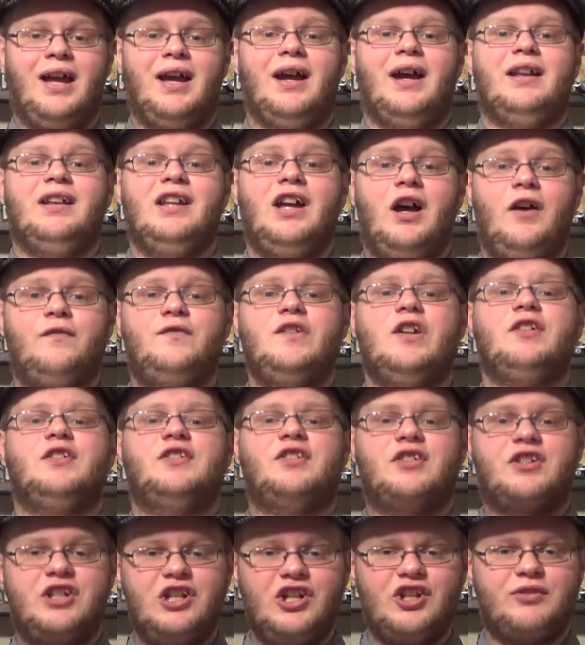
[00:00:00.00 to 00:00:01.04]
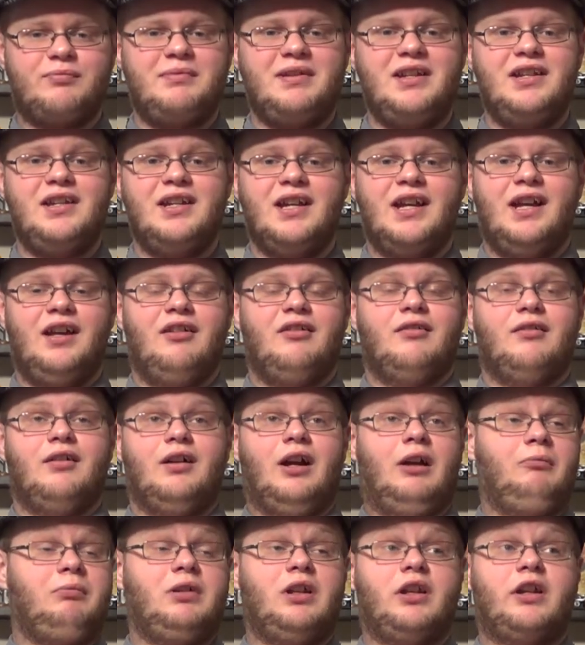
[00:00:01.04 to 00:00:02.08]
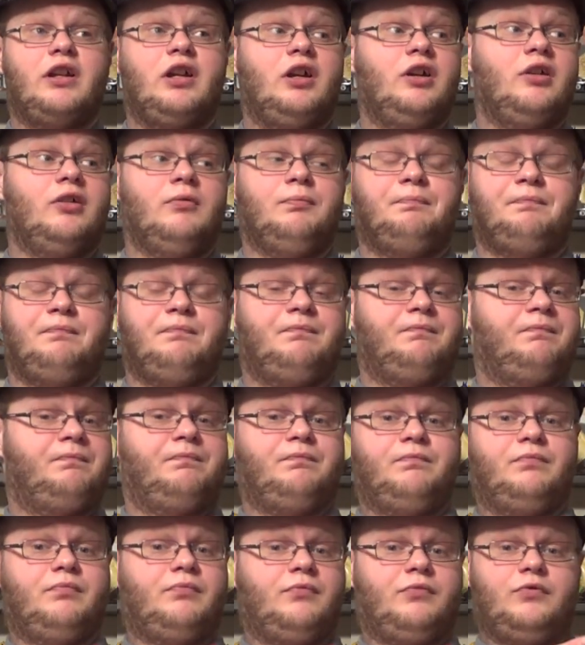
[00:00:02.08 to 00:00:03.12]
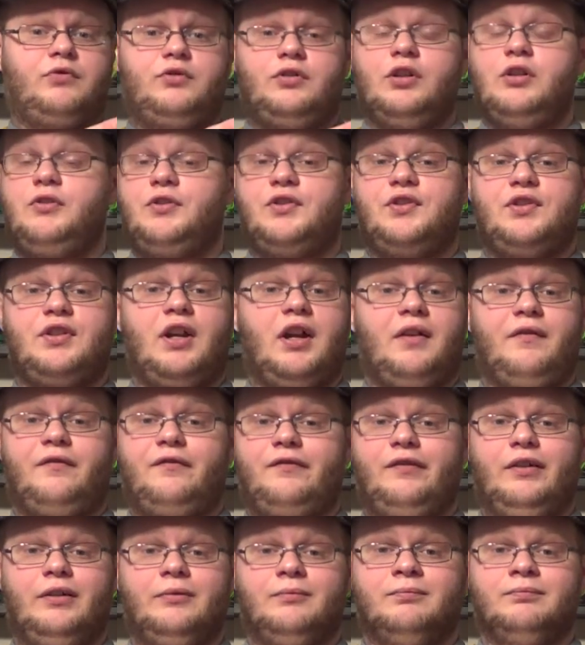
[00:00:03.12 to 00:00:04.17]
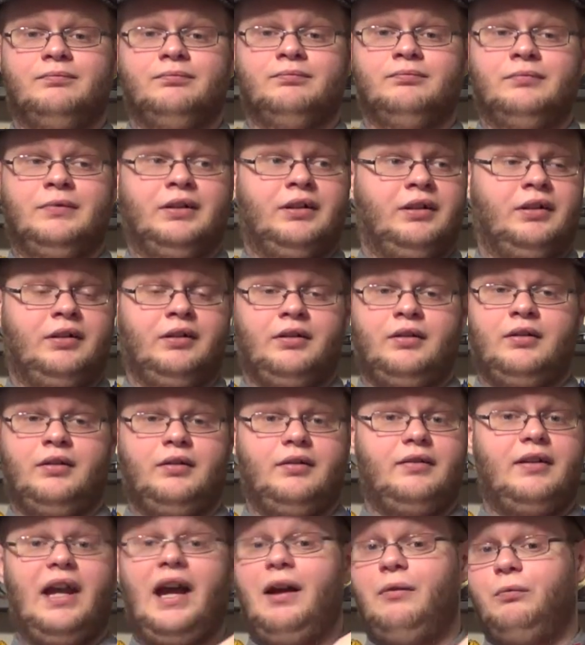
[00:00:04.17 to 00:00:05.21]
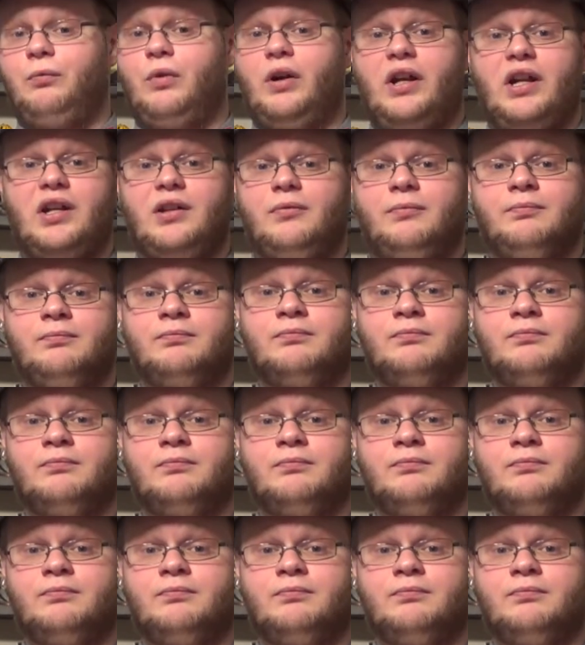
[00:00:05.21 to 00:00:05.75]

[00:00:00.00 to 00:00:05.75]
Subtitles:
And now, if you excuse me, I'm gonna go do stuff. That way.